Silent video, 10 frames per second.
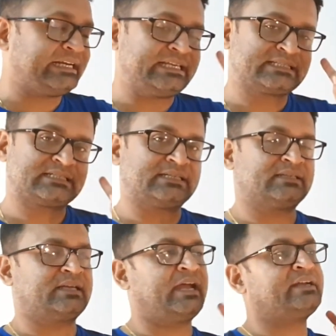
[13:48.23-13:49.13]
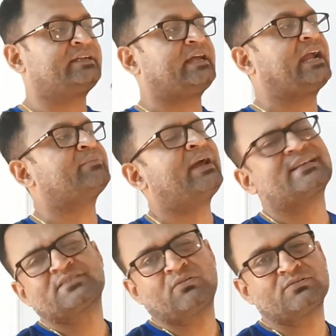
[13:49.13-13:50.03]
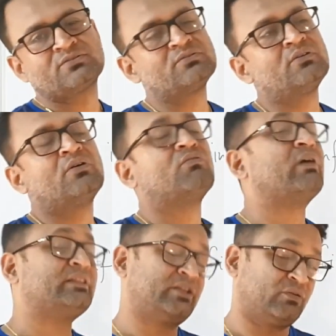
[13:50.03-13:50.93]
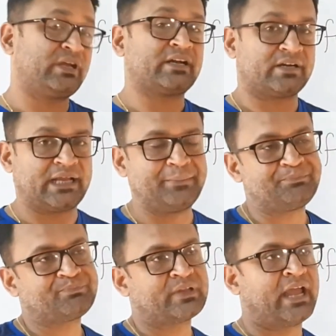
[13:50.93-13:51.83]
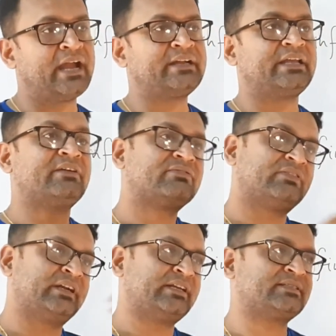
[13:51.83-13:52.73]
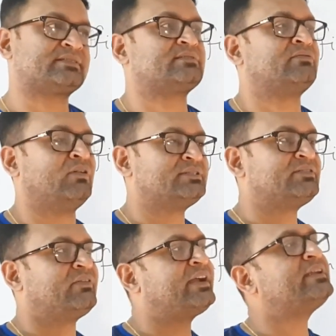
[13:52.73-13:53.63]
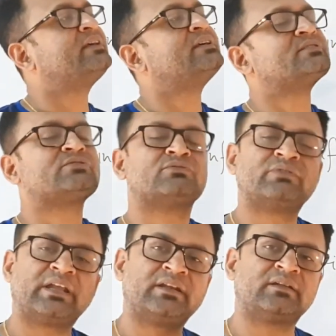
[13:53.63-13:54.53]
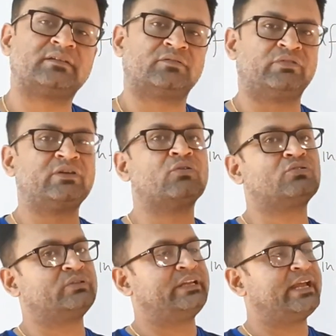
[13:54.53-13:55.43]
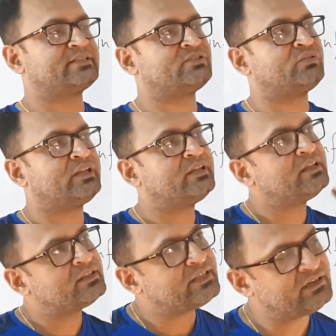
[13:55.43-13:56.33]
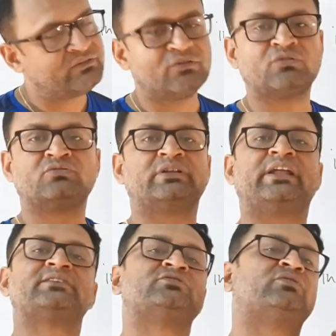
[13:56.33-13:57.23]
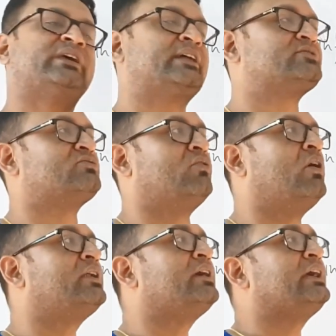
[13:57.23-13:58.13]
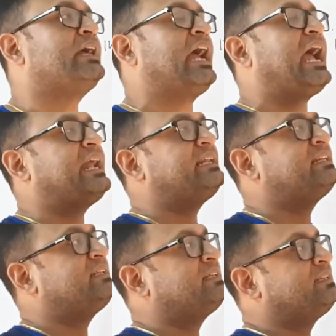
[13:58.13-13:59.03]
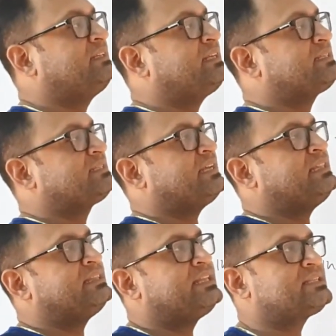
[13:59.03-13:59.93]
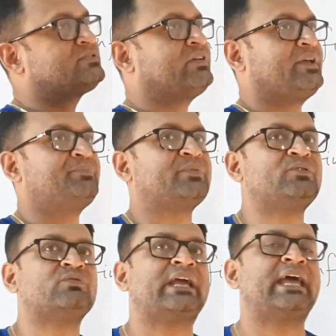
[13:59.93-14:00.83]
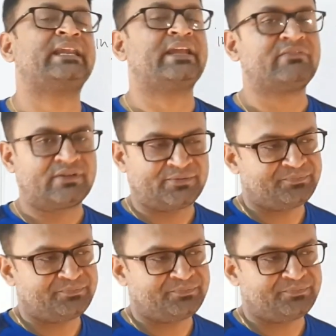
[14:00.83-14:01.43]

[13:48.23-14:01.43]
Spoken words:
least, and at max also, one theory at a time. And if it is falsified, so when we go to the next theory, then we go to the next theory, and so on. And in this way, you can never